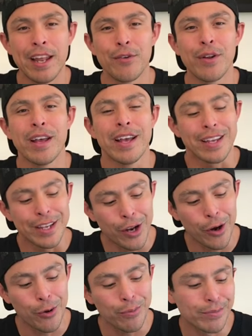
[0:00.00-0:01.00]
And you
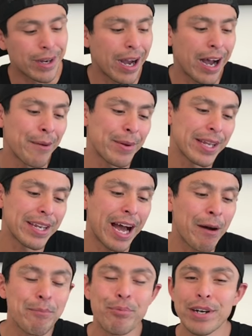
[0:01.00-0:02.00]
know, I mean,
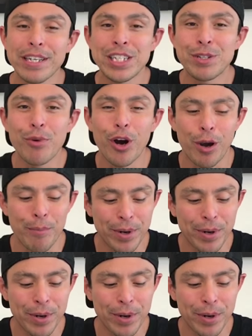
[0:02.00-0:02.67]
I'm pretty smart,